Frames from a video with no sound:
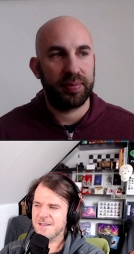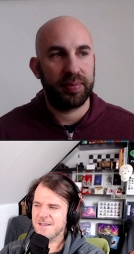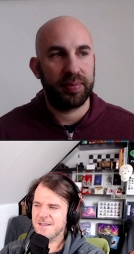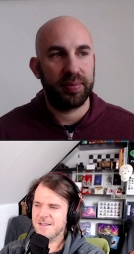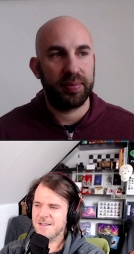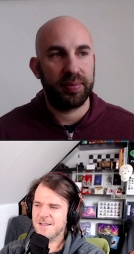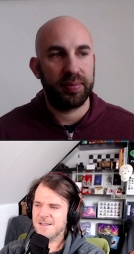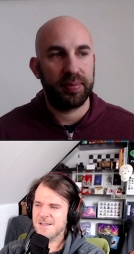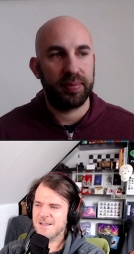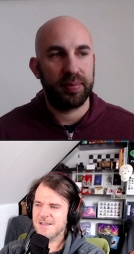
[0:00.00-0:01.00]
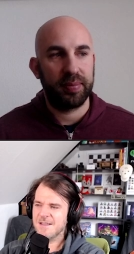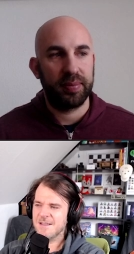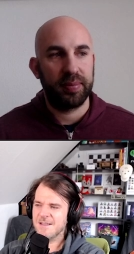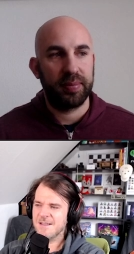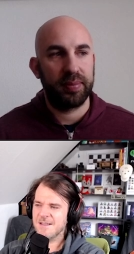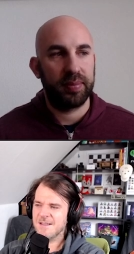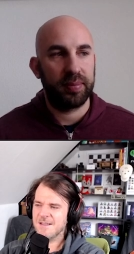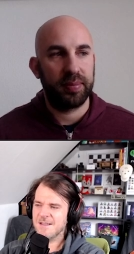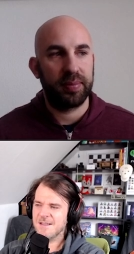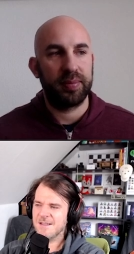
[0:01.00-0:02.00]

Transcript: (no one is talking)